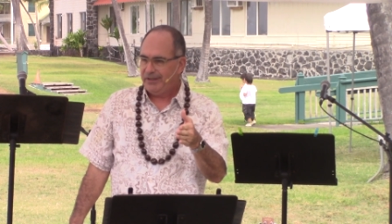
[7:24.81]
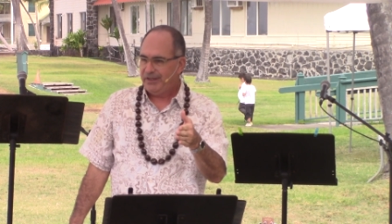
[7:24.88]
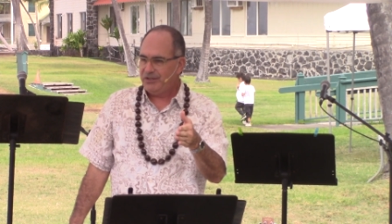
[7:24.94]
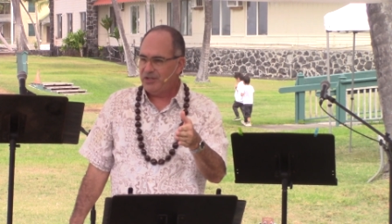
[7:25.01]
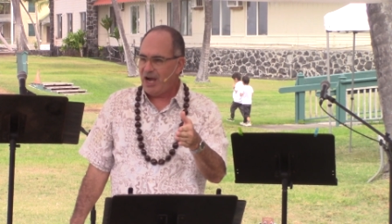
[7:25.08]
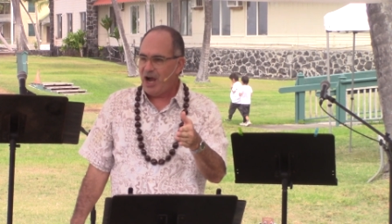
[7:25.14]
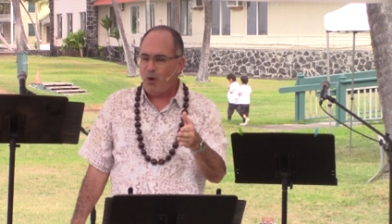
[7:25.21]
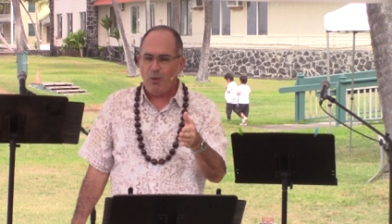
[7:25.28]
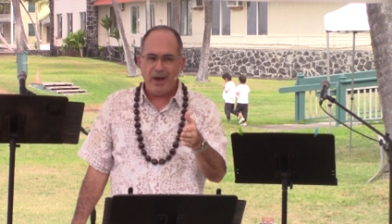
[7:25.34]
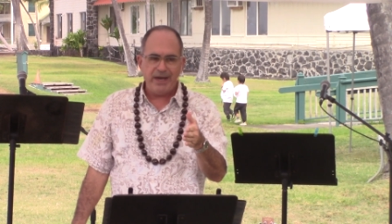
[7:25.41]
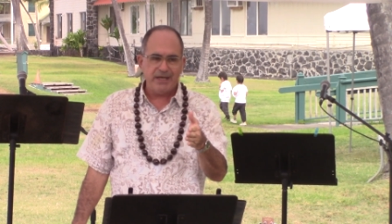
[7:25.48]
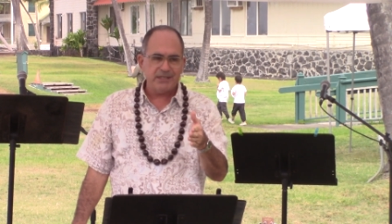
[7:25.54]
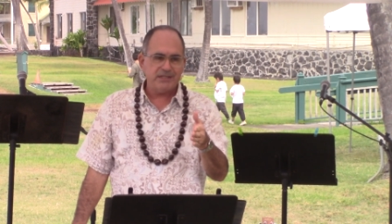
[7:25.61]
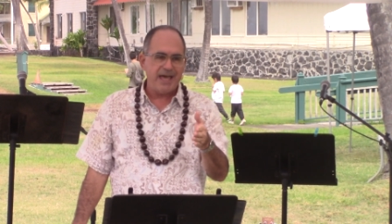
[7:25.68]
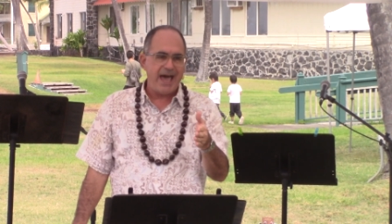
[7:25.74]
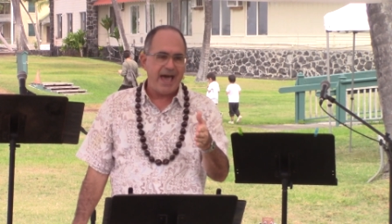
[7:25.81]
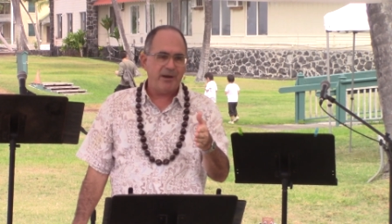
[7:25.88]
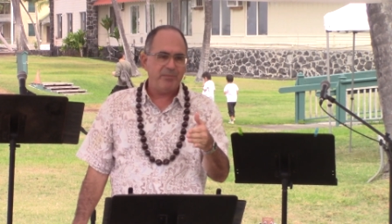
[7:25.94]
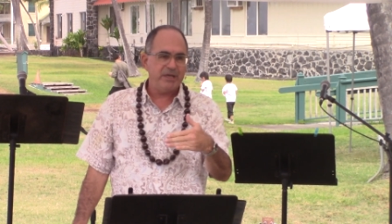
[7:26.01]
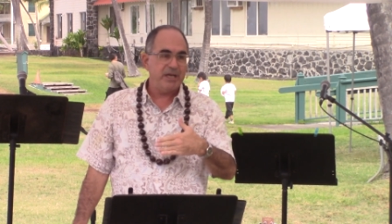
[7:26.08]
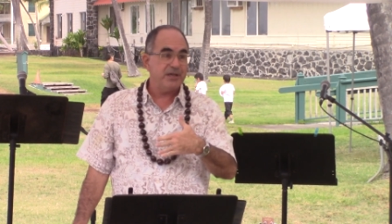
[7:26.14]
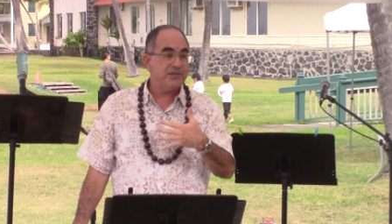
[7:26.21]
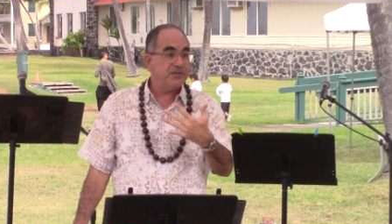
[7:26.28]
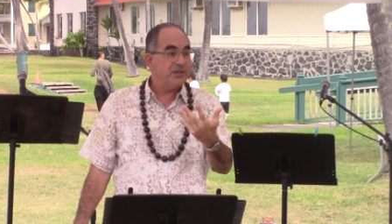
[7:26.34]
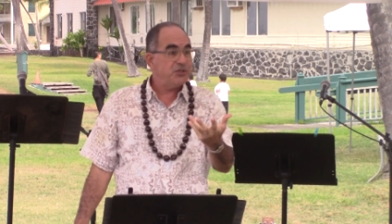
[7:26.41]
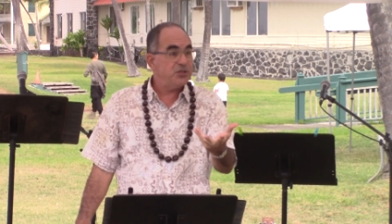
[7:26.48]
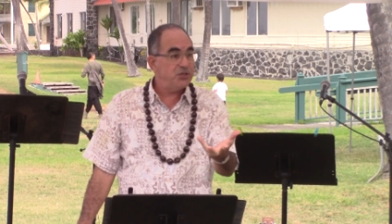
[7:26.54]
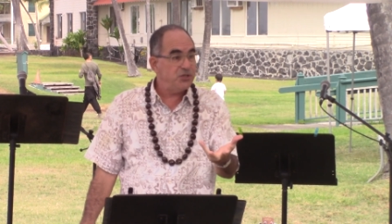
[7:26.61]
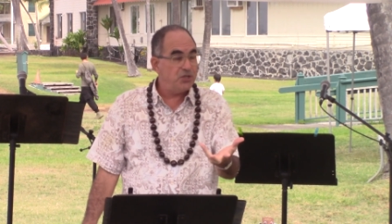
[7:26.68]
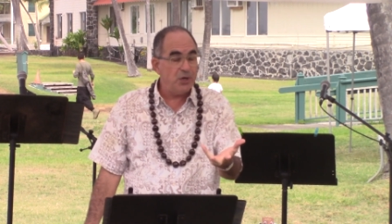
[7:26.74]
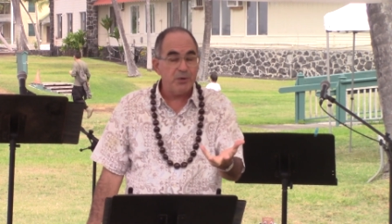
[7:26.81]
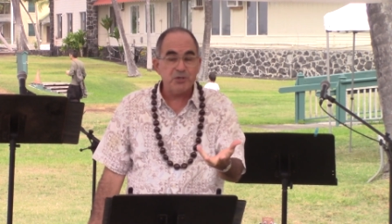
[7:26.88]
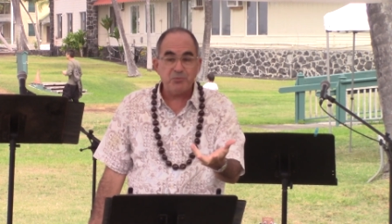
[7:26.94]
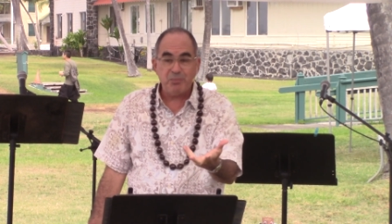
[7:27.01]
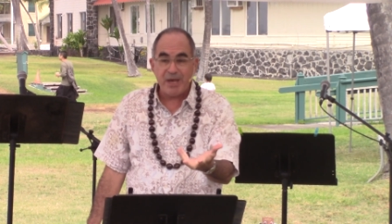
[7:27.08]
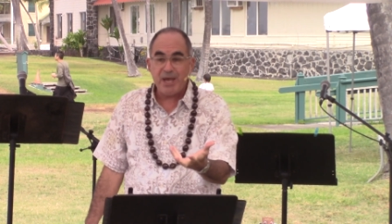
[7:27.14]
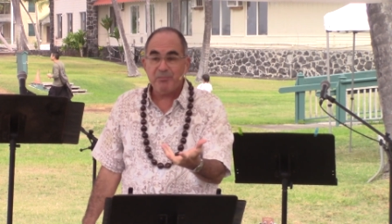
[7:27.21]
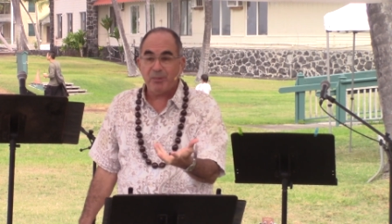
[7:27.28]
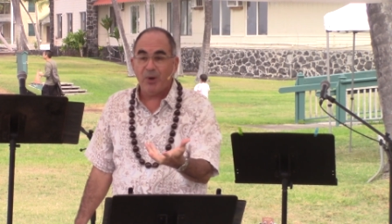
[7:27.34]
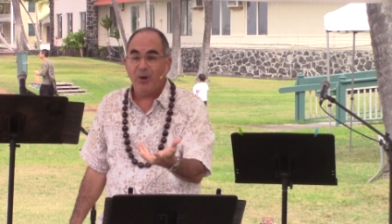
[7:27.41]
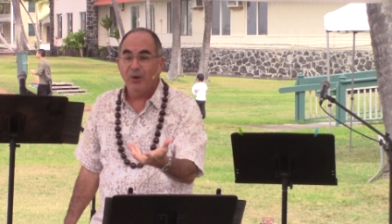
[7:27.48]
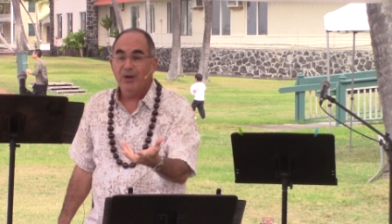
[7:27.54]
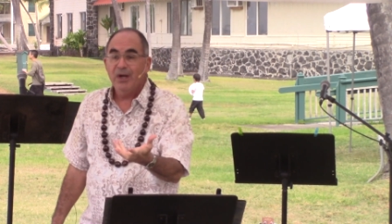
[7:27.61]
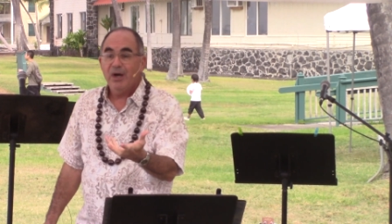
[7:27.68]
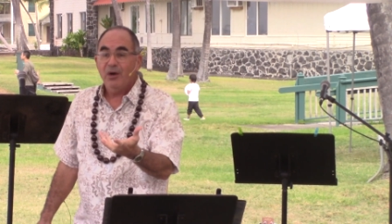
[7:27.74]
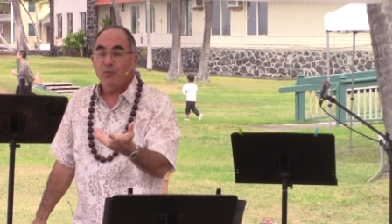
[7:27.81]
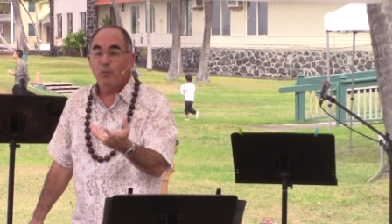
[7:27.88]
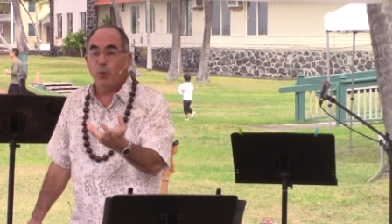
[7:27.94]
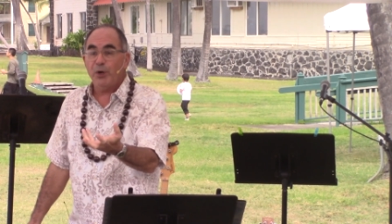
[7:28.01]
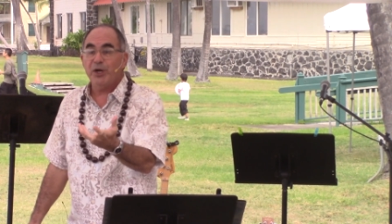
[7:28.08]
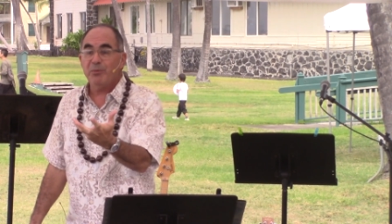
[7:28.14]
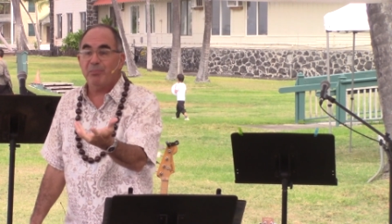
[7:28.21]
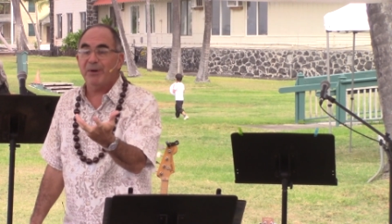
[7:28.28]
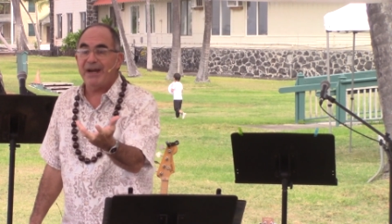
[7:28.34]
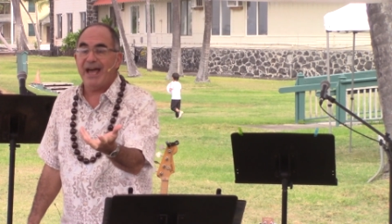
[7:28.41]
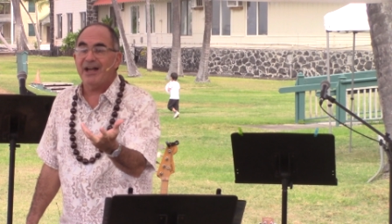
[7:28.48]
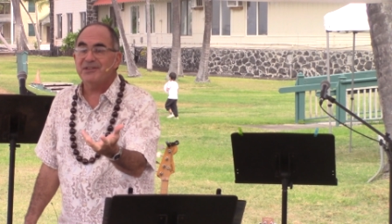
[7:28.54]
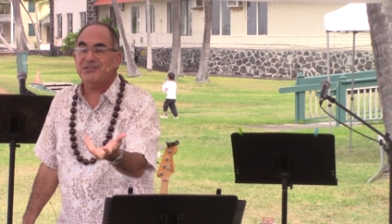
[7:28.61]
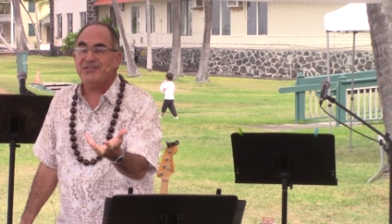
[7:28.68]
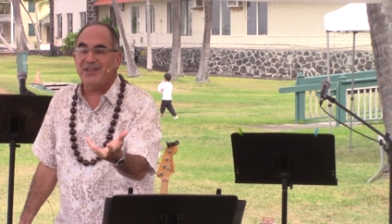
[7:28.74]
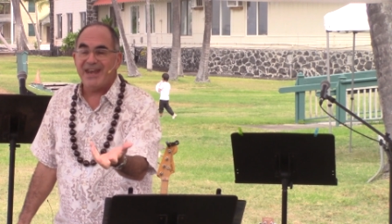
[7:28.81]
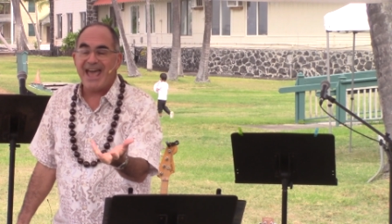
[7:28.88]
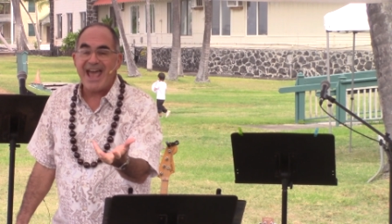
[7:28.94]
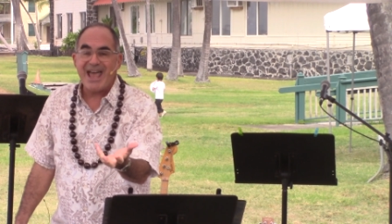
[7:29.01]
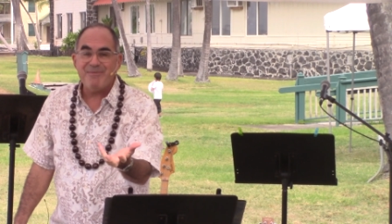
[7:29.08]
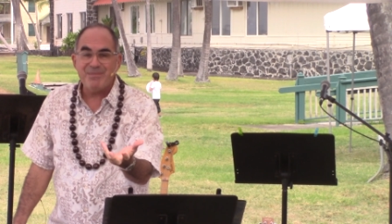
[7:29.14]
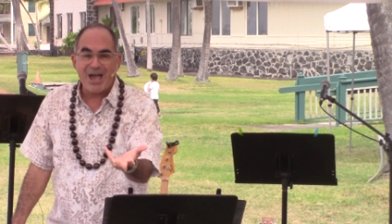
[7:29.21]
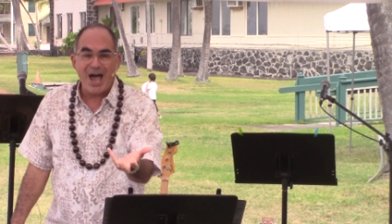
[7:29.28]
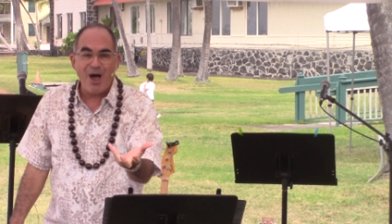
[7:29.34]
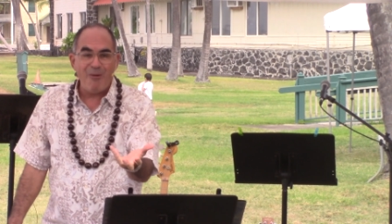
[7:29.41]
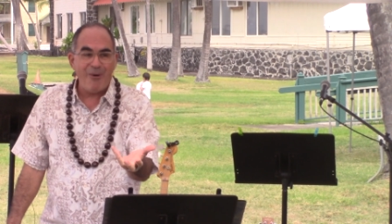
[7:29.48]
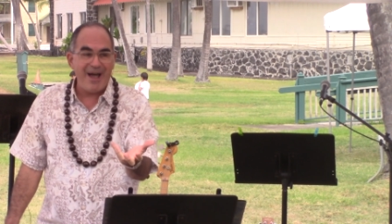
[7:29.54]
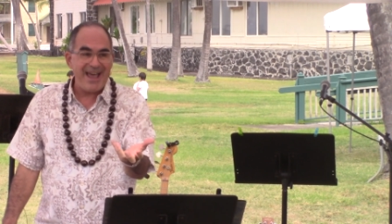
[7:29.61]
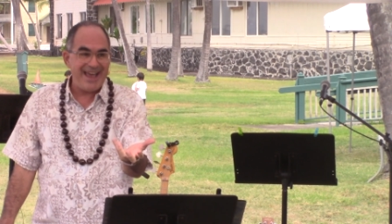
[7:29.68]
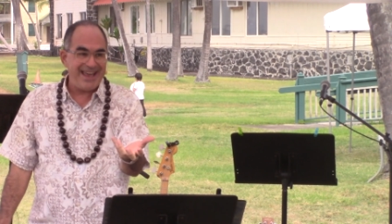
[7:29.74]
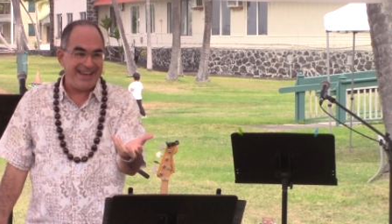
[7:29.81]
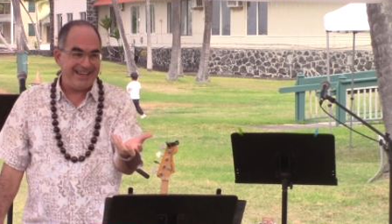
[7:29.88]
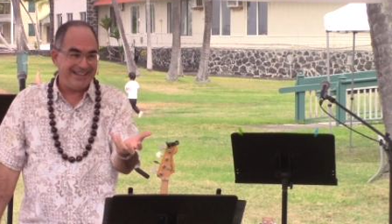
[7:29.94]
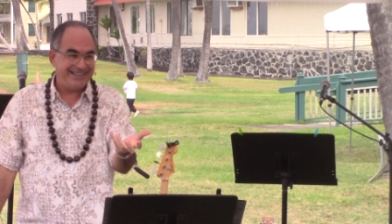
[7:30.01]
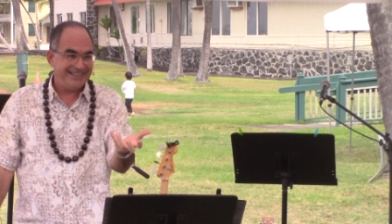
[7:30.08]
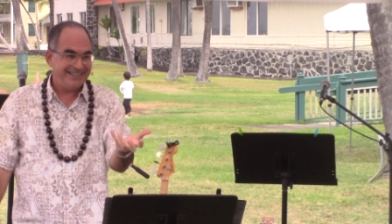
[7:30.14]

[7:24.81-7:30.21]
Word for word: And Yahweh is that because the Jewish people wouldn't pronounce the name Yahweh.